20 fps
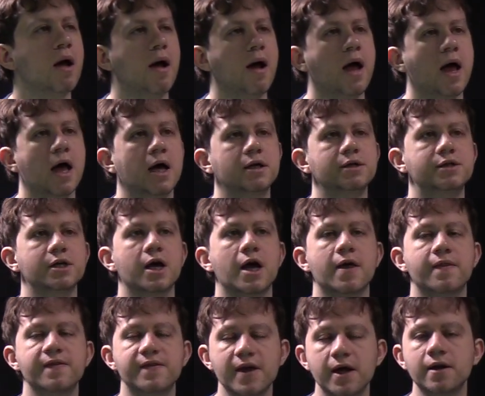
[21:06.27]
And
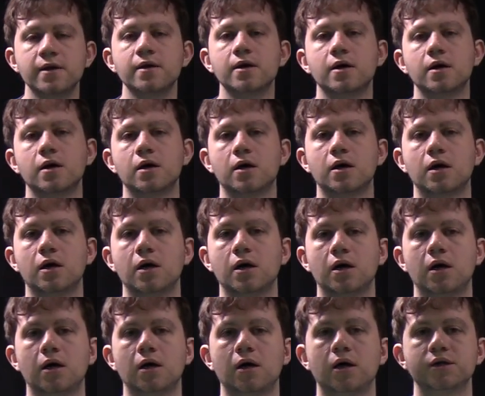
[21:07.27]
then
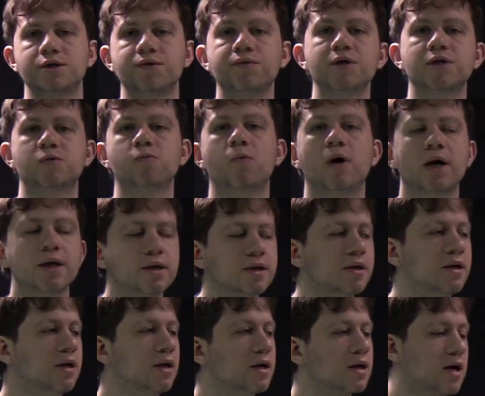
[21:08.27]
there is
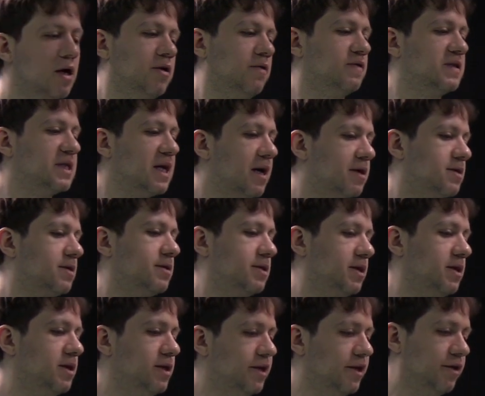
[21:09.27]
one kind of subtlety
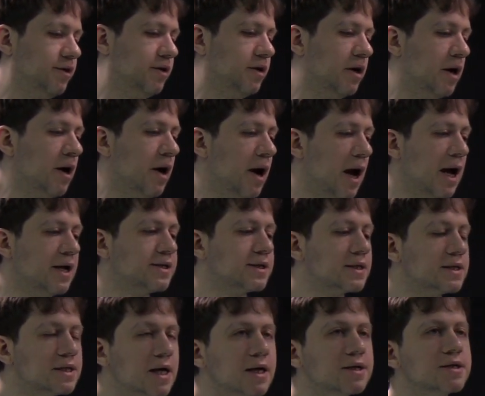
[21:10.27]
here. And the
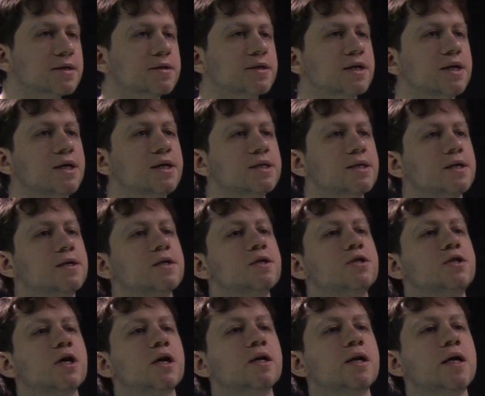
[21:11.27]
subtlety is that in
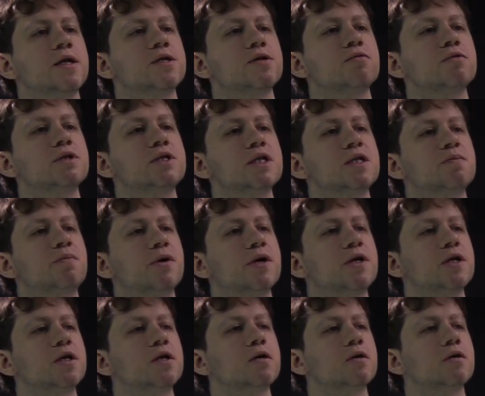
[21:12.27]
GLN there is this
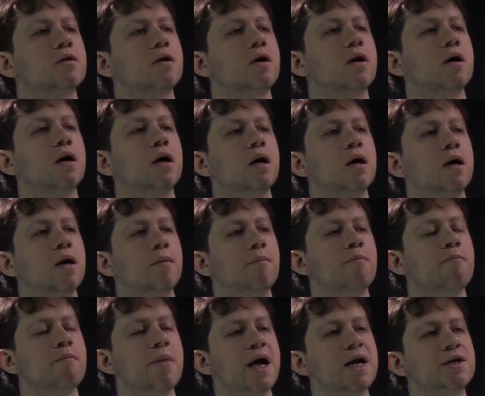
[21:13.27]
particular
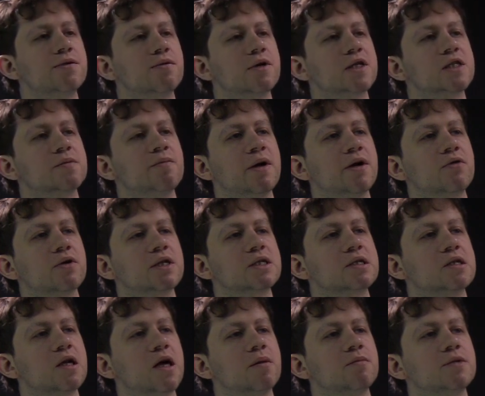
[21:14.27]
matrix
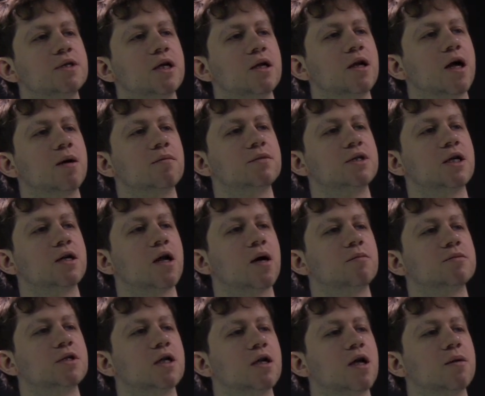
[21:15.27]
lambda, lambda,
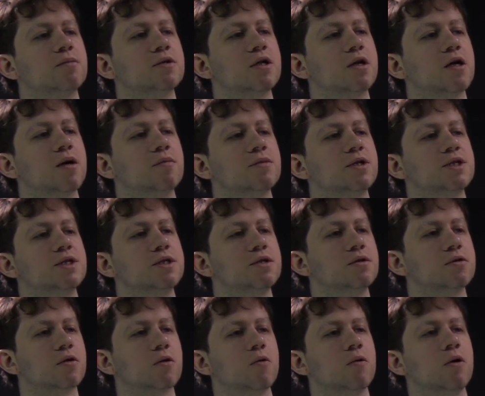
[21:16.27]
lambda, lambda, lambda
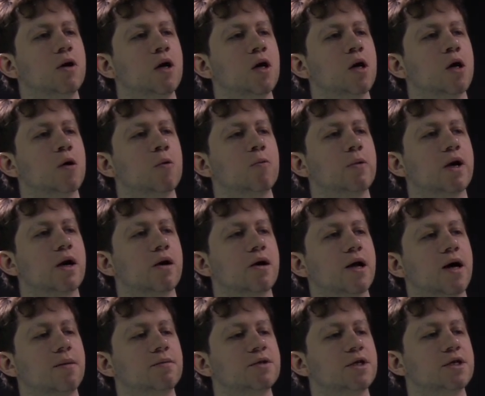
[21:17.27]
0, where
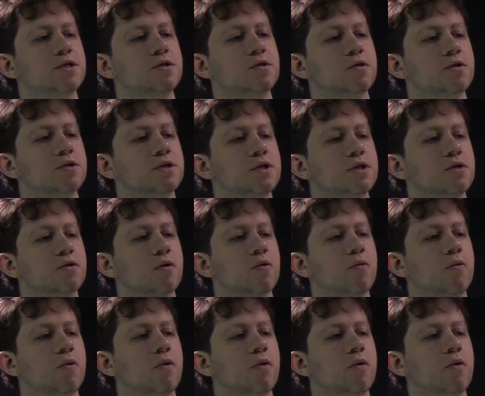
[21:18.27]
lambda is non-zero.